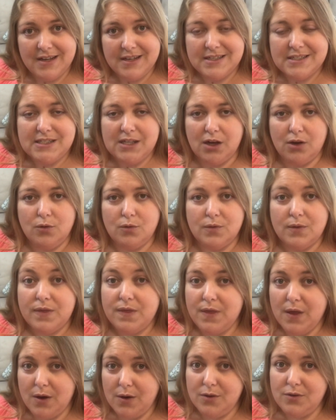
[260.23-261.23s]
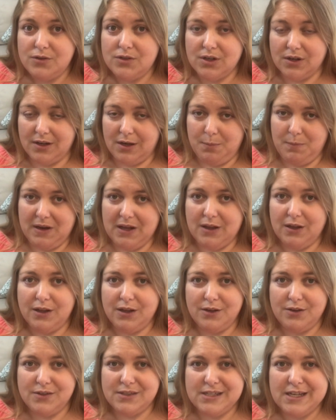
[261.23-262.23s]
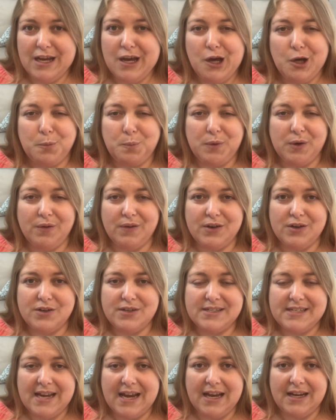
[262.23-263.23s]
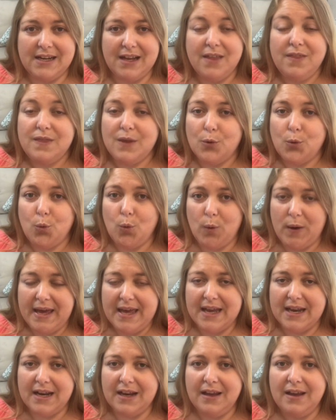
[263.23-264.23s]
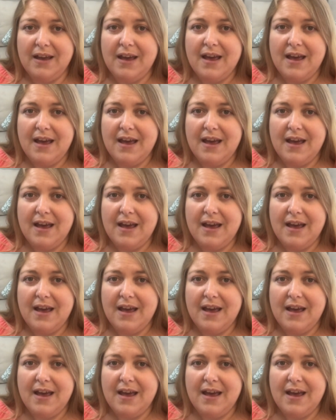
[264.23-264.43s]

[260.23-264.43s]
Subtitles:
So those are going to be clues to help you understand the when